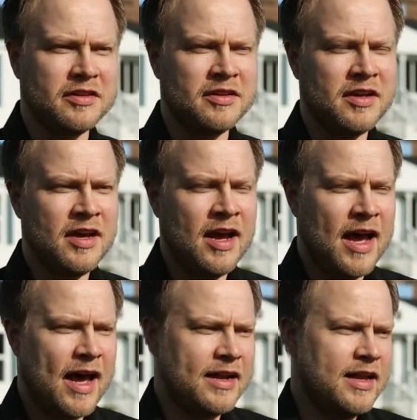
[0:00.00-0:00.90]
and,
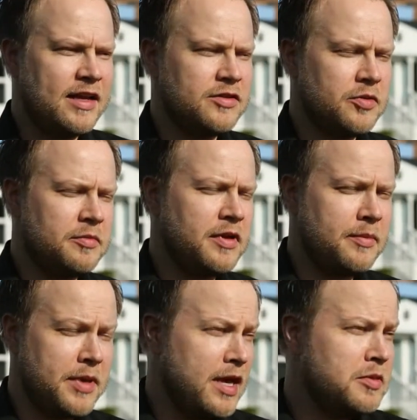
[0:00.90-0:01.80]
and, and to
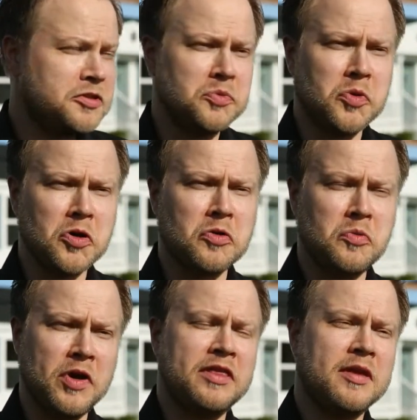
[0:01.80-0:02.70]
be able to work
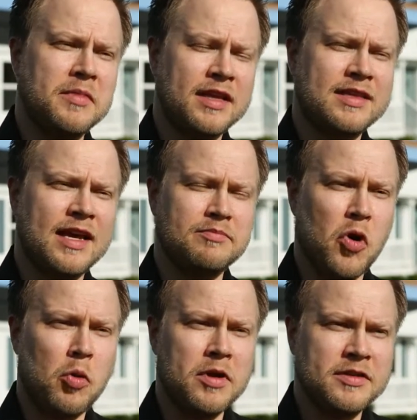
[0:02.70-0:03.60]
with them at that
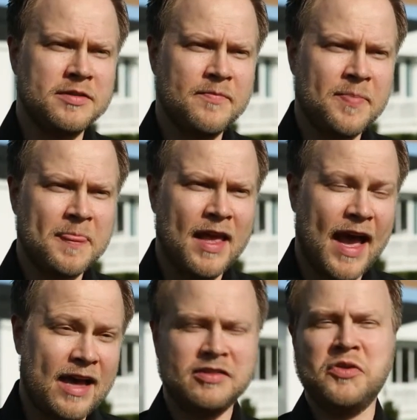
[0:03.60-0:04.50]
moment
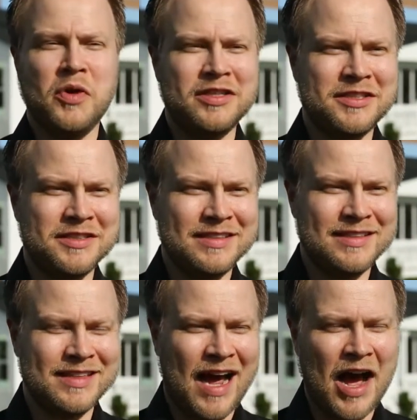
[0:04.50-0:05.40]
ask questions and